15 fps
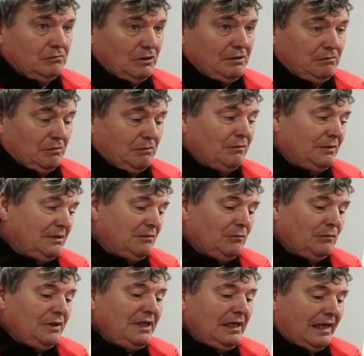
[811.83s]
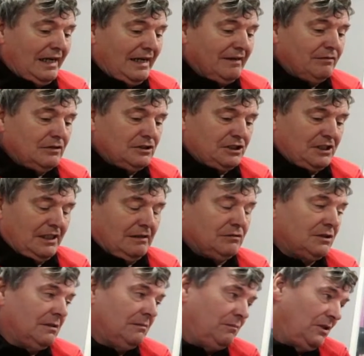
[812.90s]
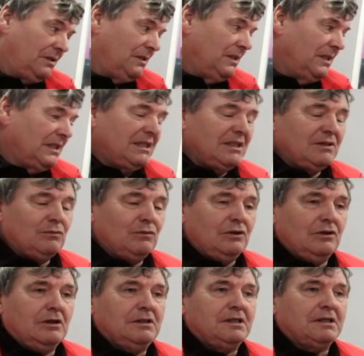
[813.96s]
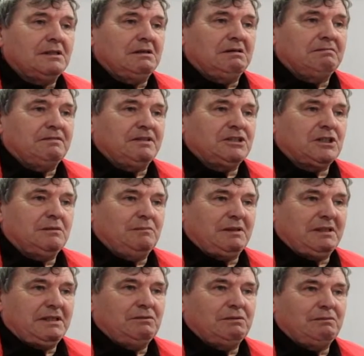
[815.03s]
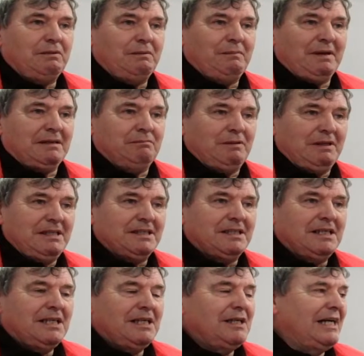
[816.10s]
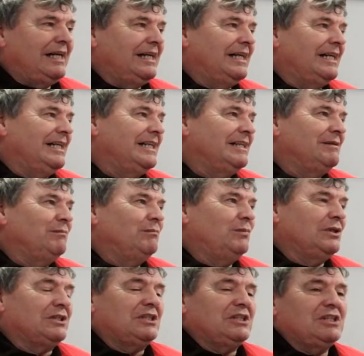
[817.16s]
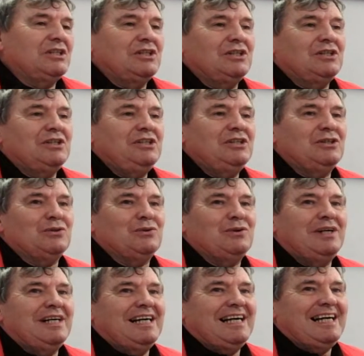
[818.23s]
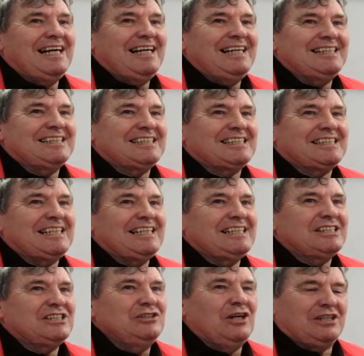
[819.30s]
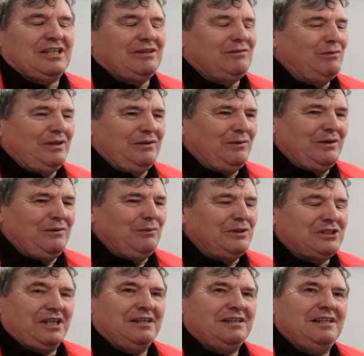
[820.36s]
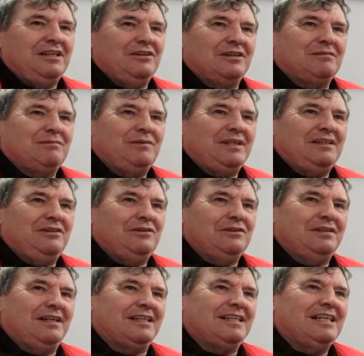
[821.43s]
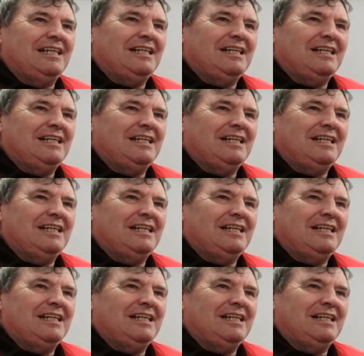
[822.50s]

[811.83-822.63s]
We laugh ourselves about we're all getting off this committee when we make $1 million, but you know, it's not that we will certainly not be doing that.